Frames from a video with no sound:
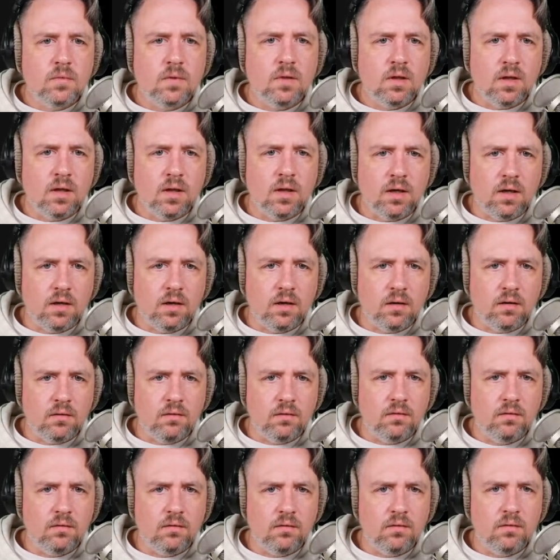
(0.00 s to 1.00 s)

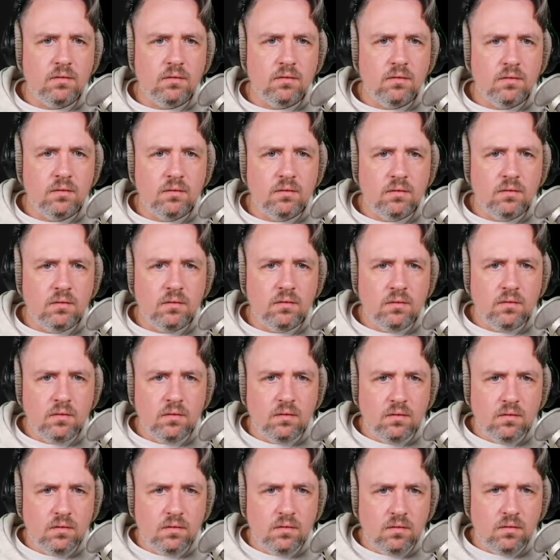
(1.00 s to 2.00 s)
And
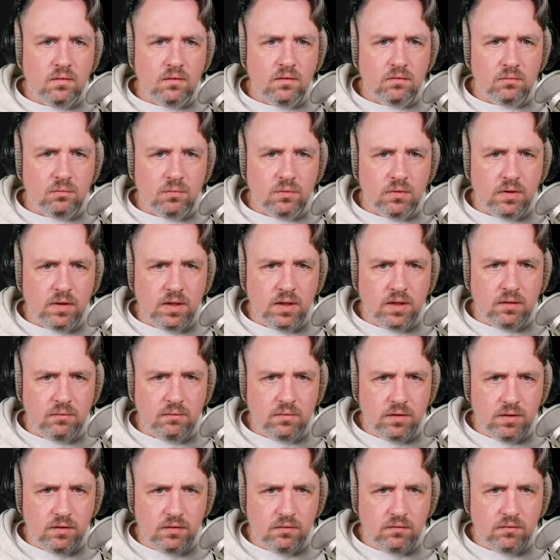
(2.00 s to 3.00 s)
this one now
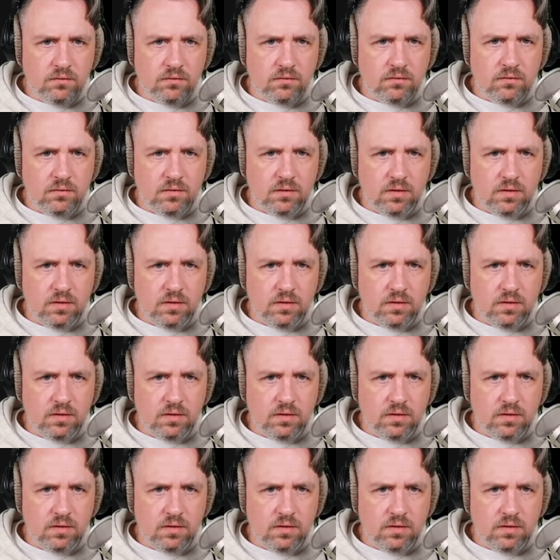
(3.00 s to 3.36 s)
needs